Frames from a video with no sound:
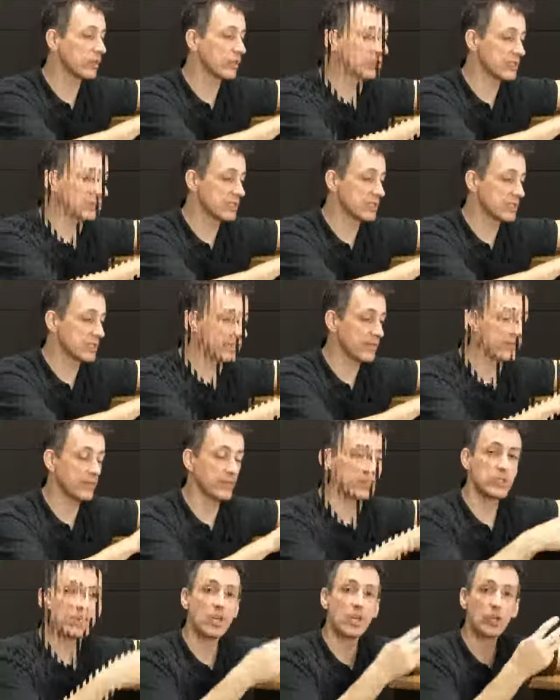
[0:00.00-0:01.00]
got
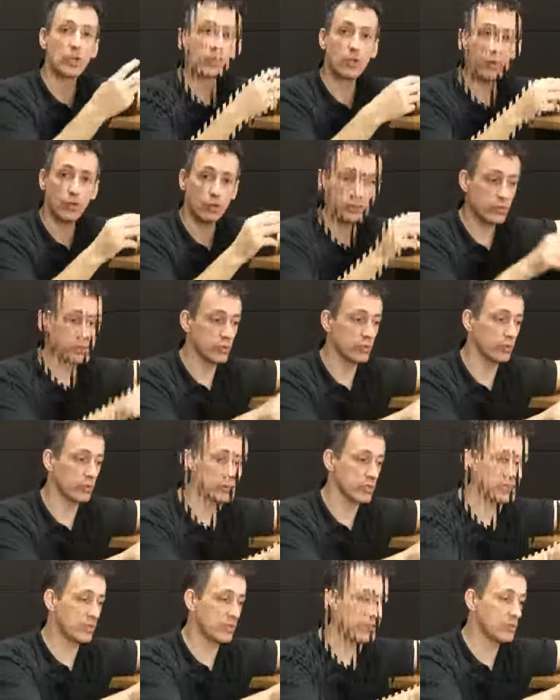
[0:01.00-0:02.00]
different
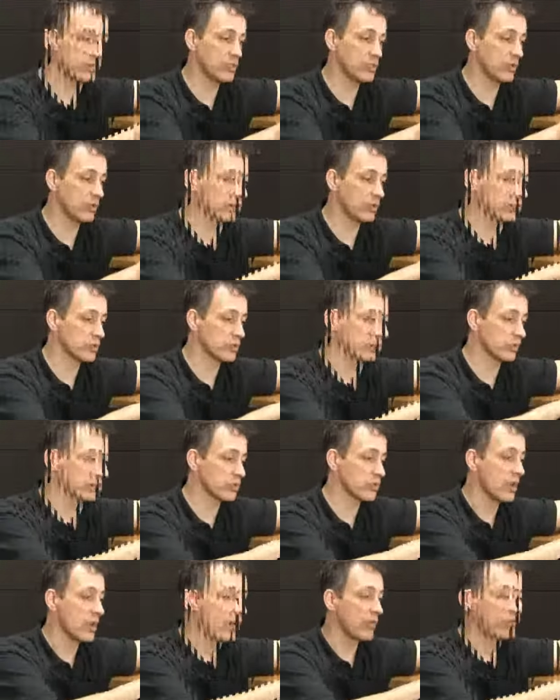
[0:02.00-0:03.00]
contours, and those
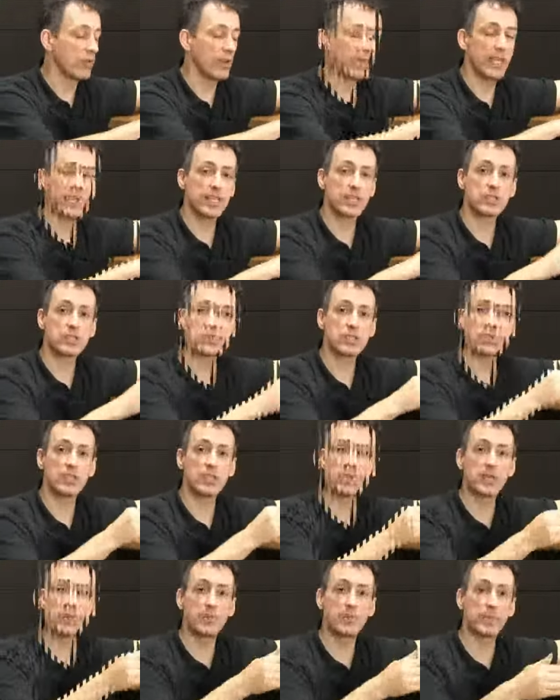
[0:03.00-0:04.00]
contours relate to
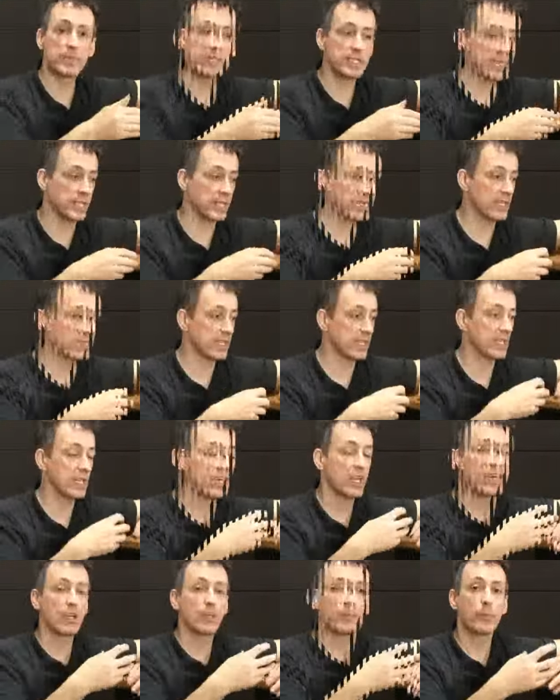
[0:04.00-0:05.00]
the particular
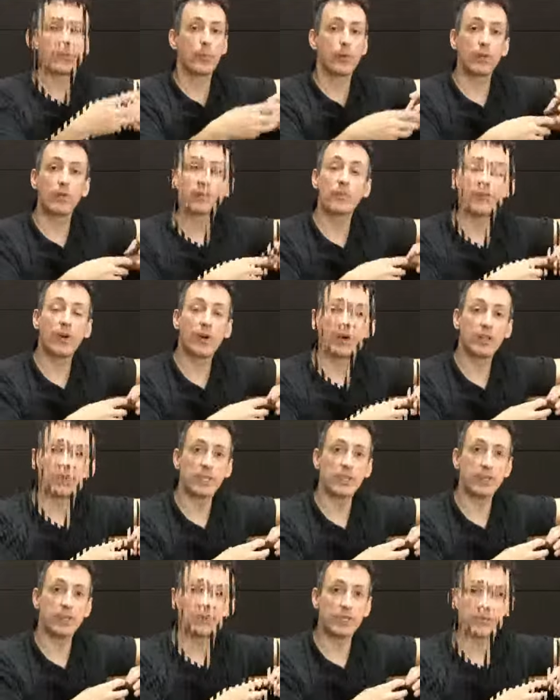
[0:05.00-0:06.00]

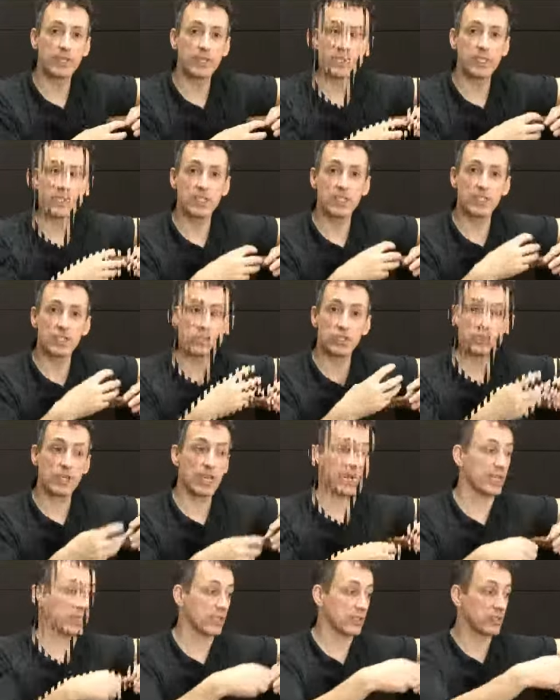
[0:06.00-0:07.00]
profile of the
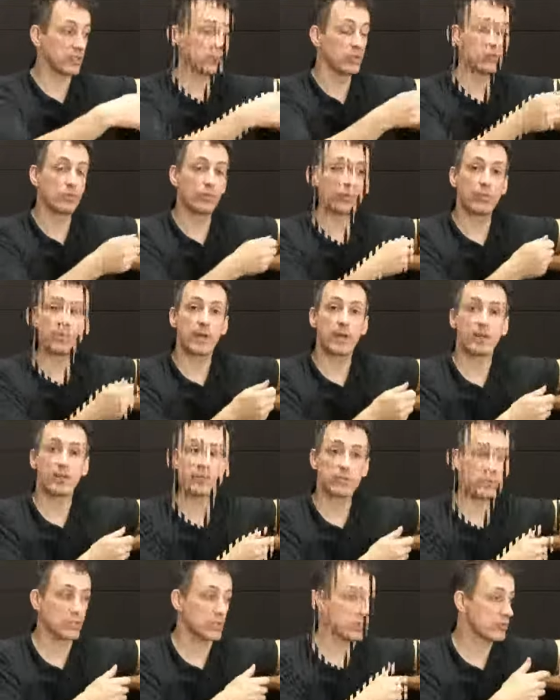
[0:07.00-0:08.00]
shank that you're
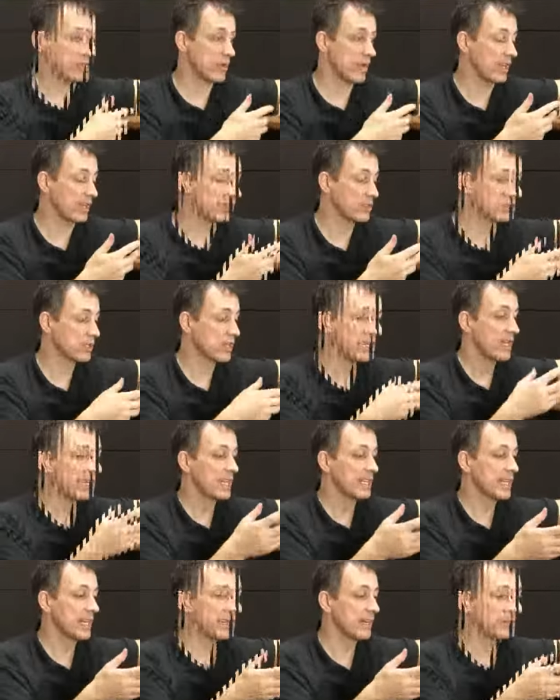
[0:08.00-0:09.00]
about to stretch.
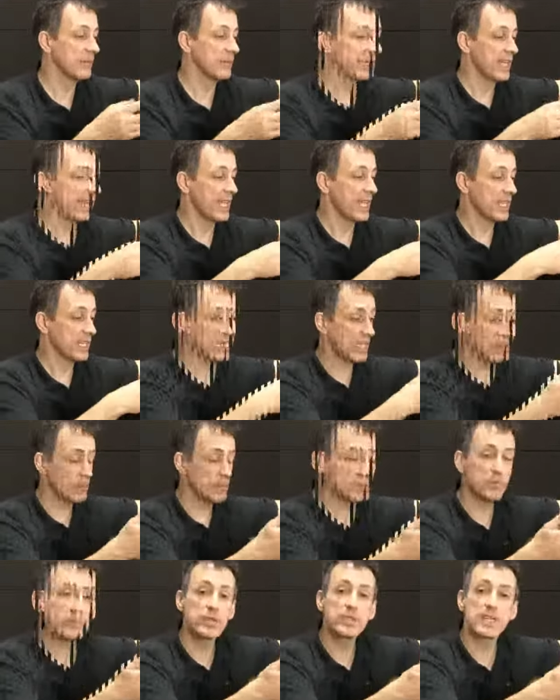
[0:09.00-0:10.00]
Now, it
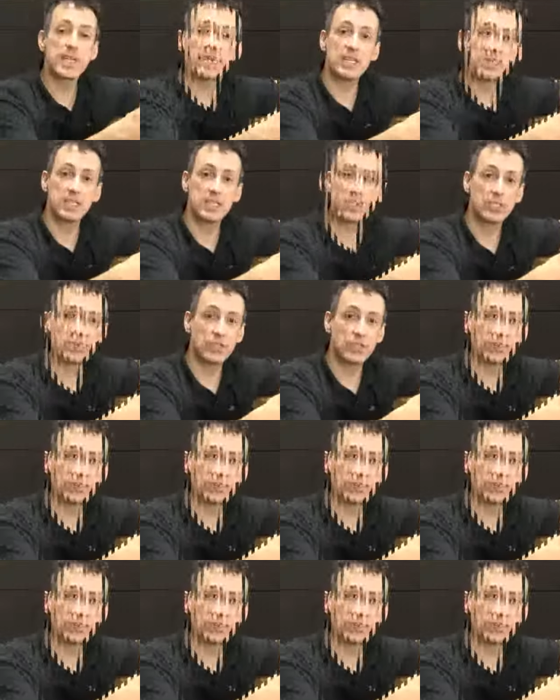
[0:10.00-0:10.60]
comes presented